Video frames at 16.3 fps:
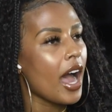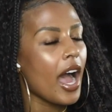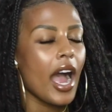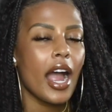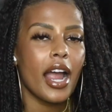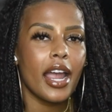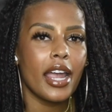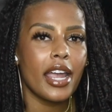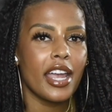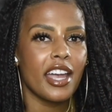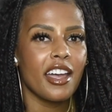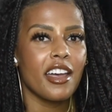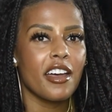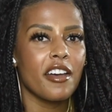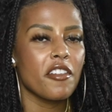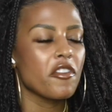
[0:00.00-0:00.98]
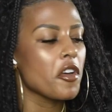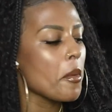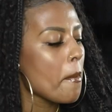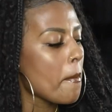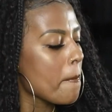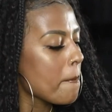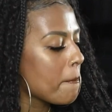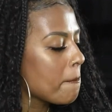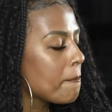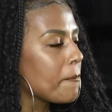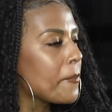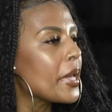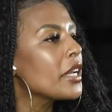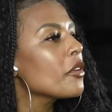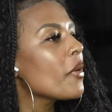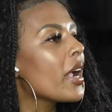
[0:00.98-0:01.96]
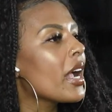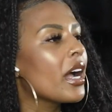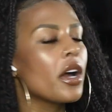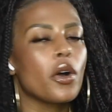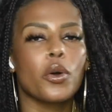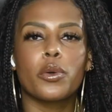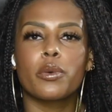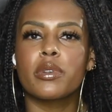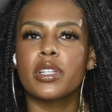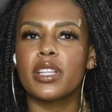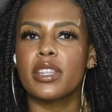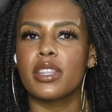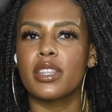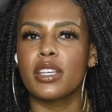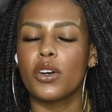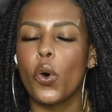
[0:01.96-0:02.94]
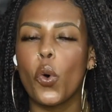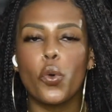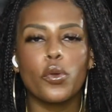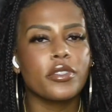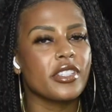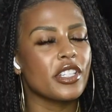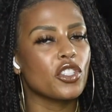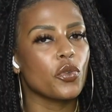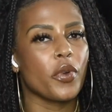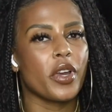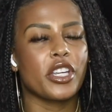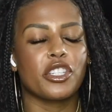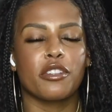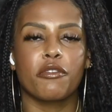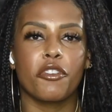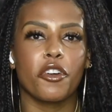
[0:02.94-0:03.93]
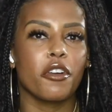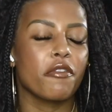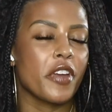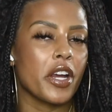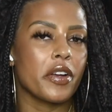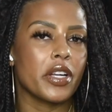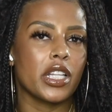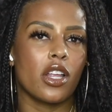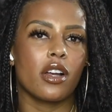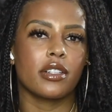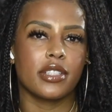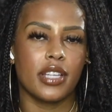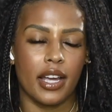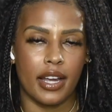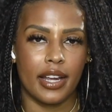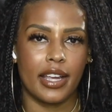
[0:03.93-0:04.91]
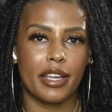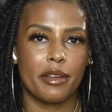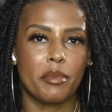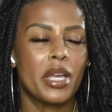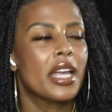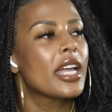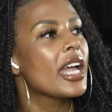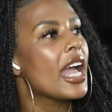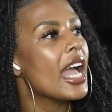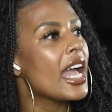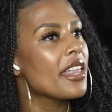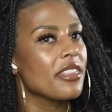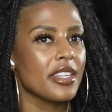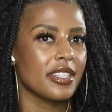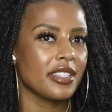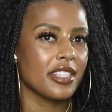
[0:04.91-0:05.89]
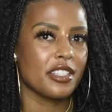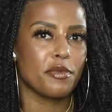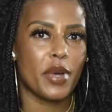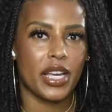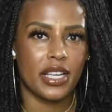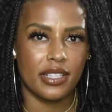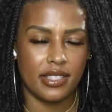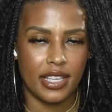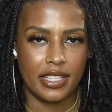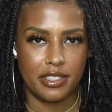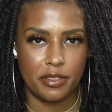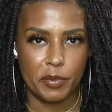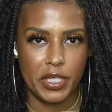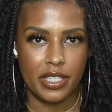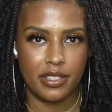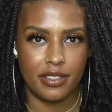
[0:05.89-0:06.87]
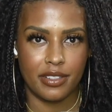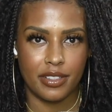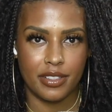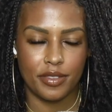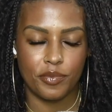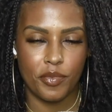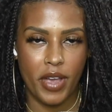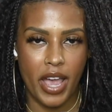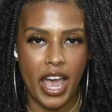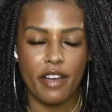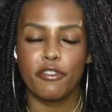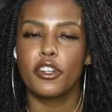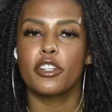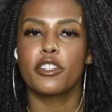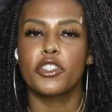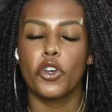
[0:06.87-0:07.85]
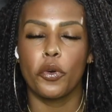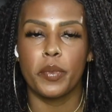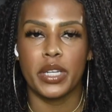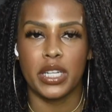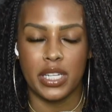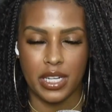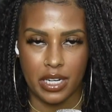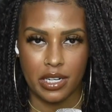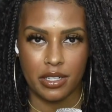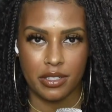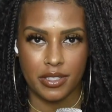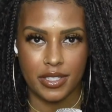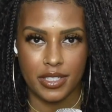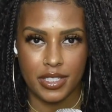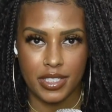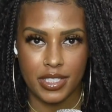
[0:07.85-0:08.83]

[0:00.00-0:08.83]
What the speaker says: I have been around the whole situation for a very long time. And this is my assessment after so many years.